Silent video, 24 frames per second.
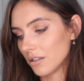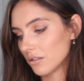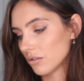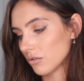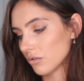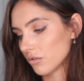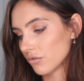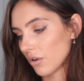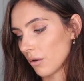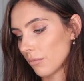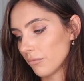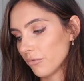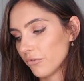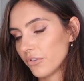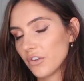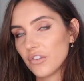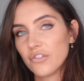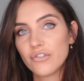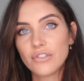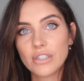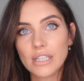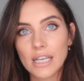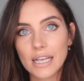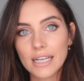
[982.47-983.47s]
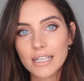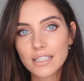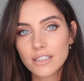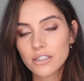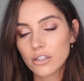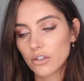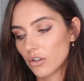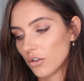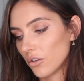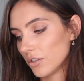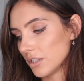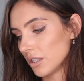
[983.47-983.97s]
So it was from 58 to
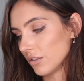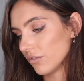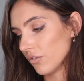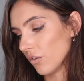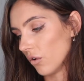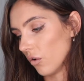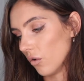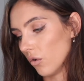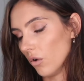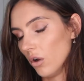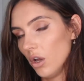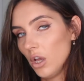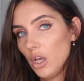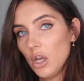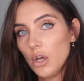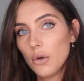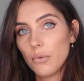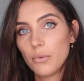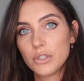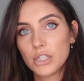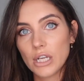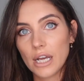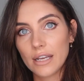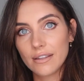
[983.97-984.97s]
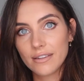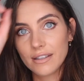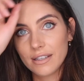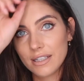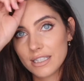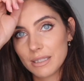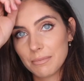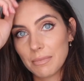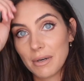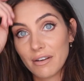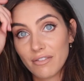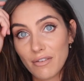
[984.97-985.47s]
34, which I think
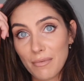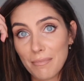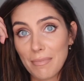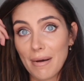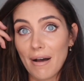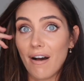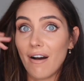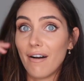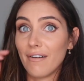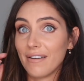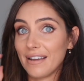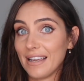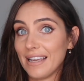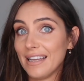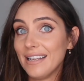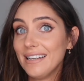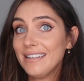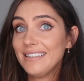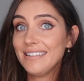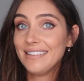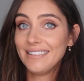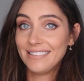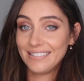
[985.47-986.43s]
is a bit of a bargain.